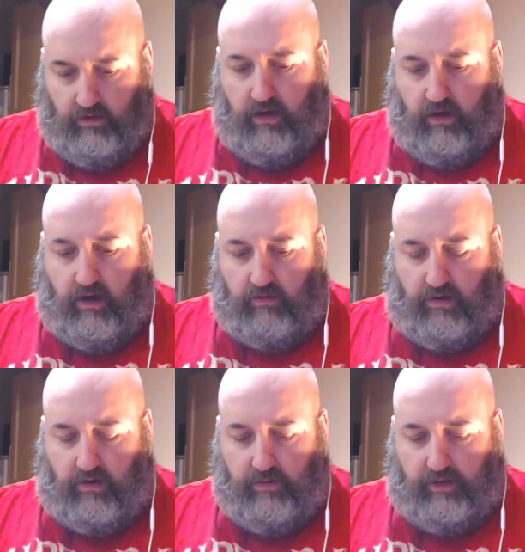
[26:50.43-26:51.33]

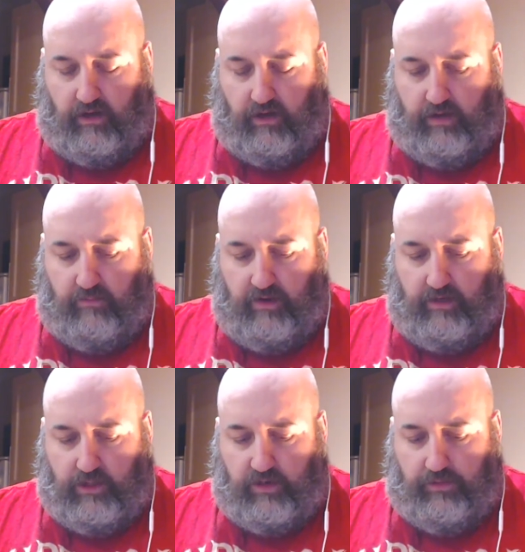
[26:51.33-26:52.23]
Right, here we go,
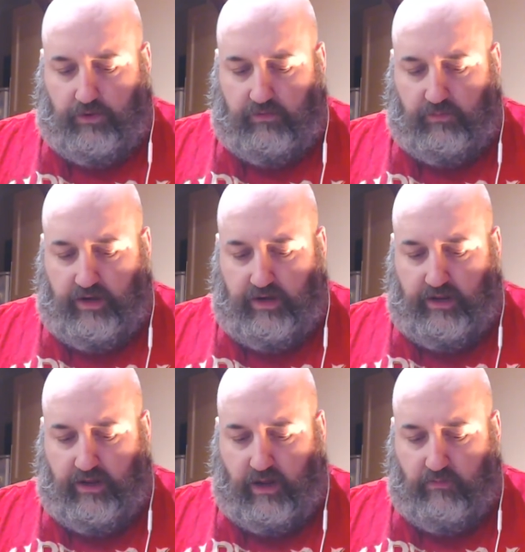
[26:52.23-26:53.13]
Gimli. 23rd
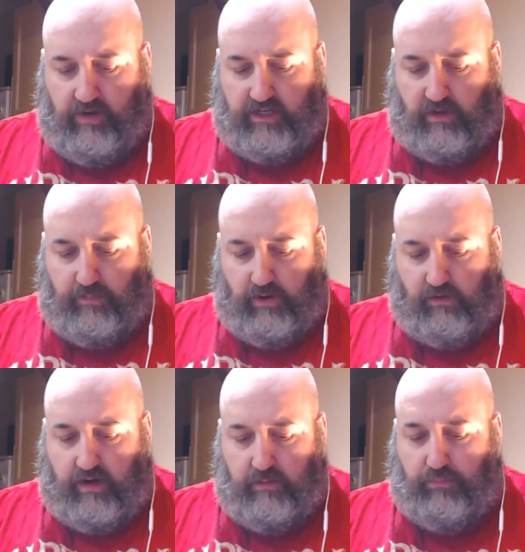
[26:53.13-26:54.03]
minute, Red Star
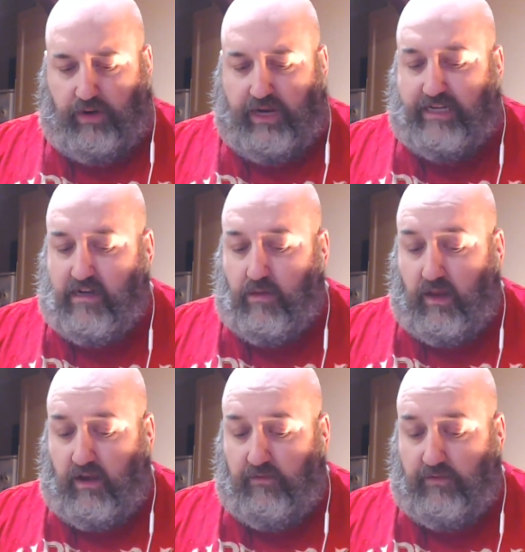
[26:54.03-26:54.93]
Belgrade break down
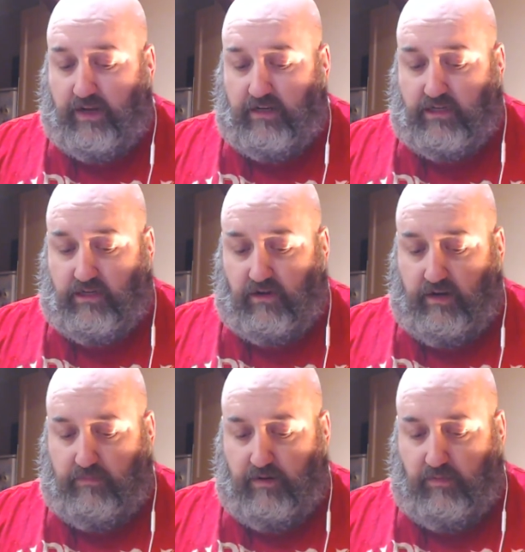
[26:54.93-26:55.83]
the left-hand
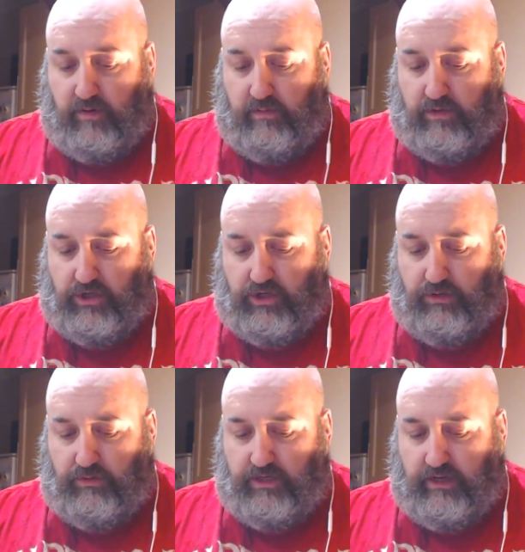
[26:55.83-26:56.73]
side. Remember, we were
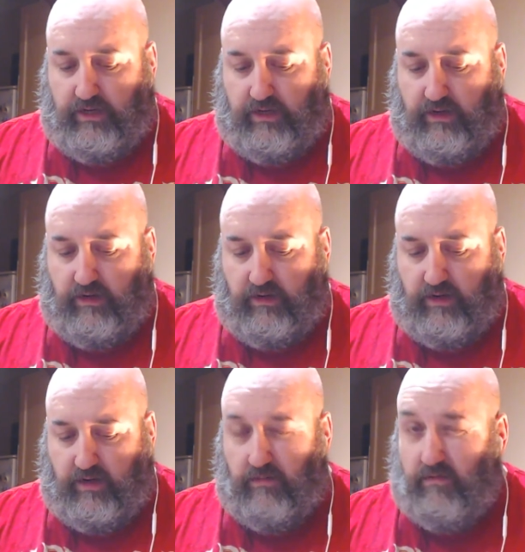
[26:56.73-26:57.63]
shooting
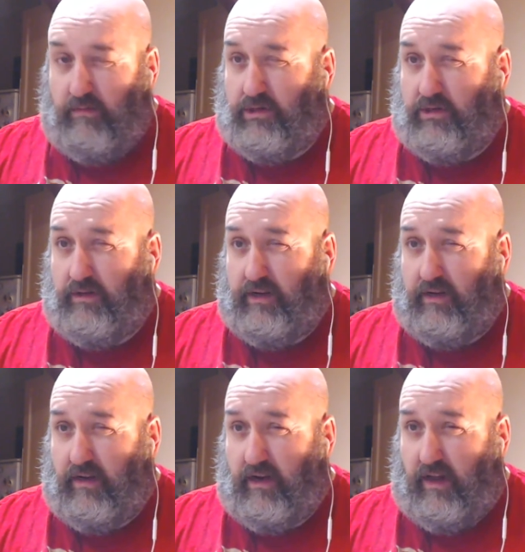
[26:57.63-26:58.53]

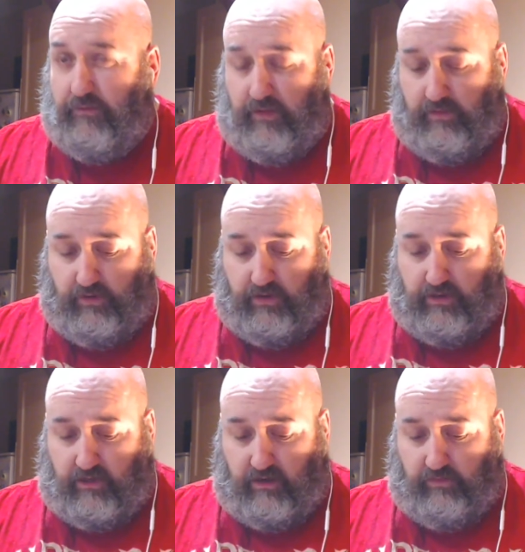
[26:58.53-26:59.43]
left in the
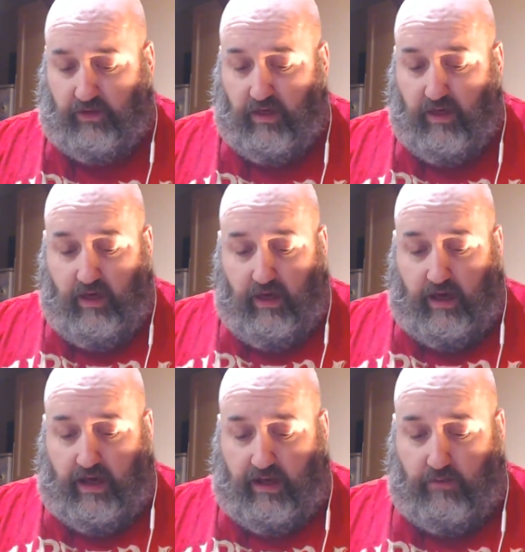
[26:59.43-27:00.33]
first half.
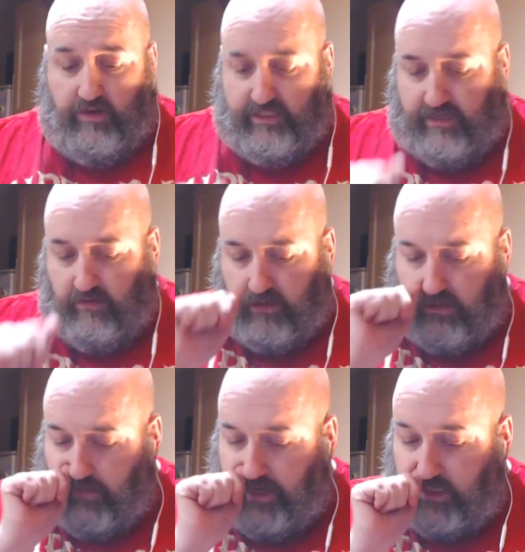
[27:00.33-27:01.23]
Reece Nelson made a